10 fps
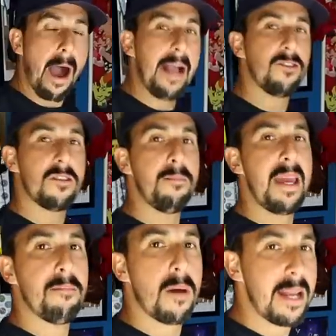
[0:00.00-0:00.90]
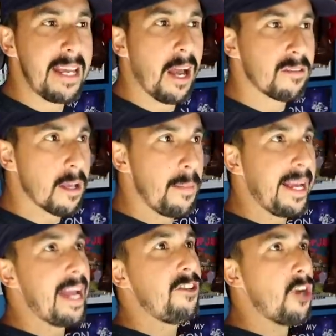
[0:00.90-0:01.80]
I just made money off something
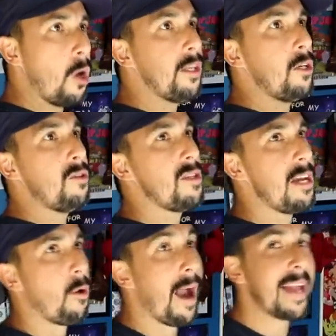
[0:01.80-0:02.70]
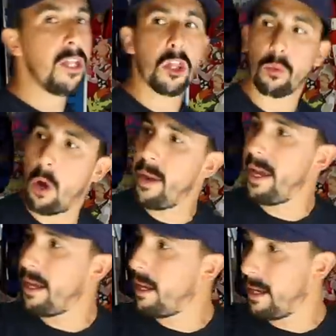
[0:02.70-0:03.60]
I don't use anymore. I can throw it
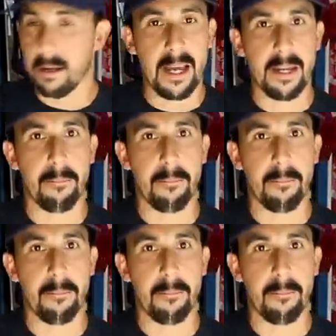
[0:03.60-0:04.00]
in, in, a, in,